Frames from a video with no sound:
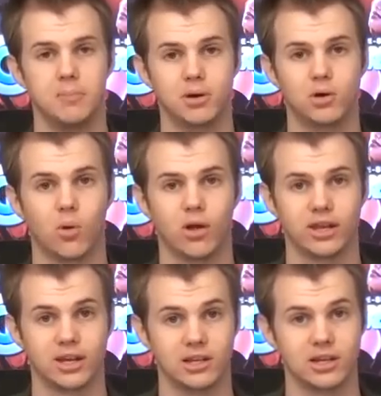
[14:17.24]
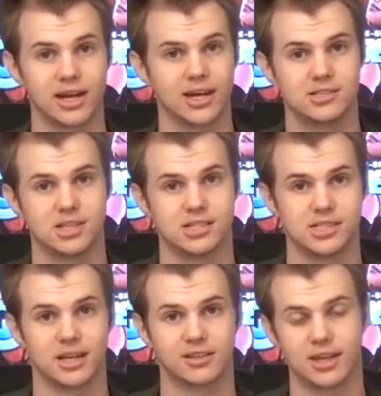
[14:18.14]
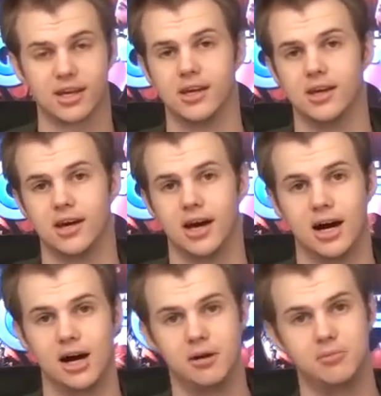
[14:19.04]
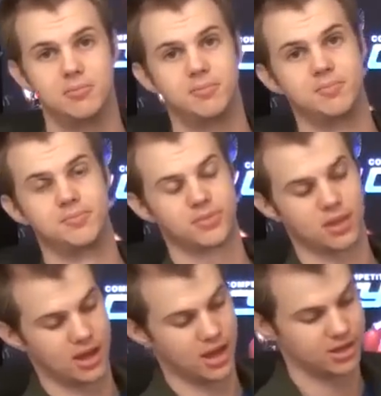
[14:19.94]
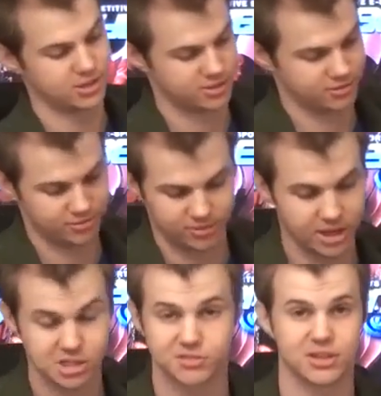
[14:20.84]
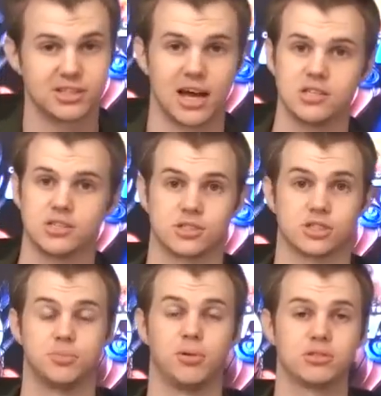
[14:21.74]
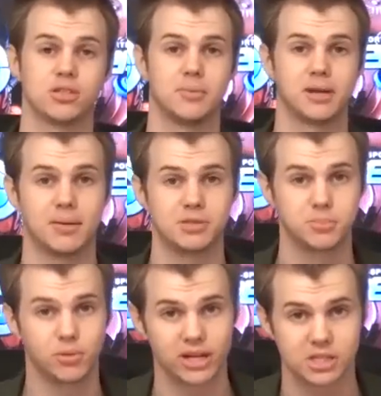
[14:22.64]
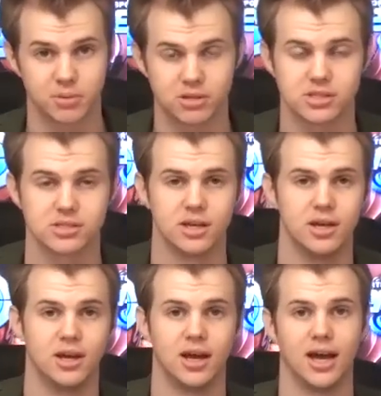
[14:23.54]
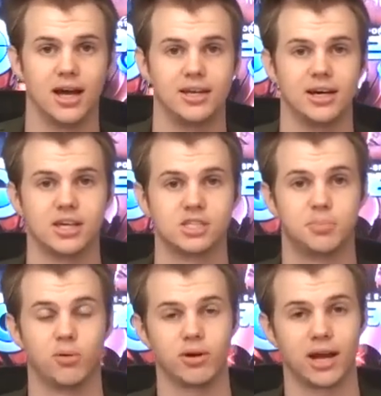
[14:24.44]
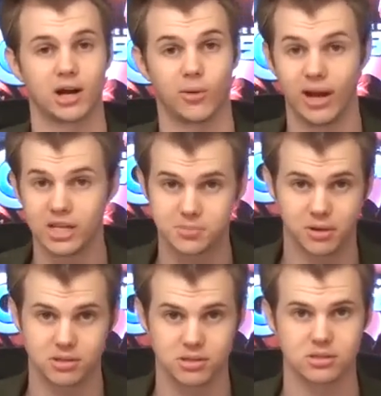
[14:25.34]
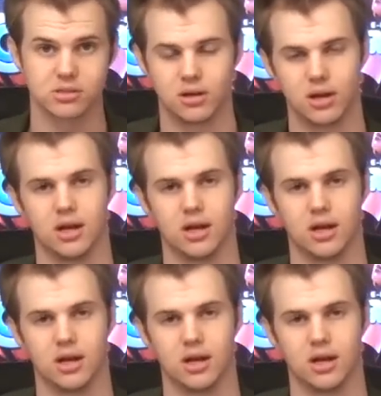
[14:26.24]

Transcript: build quality than a lot of headsets out there, and they're just fantastic. So support Cybergamers, support our sponsors, and support our Quake sponsors.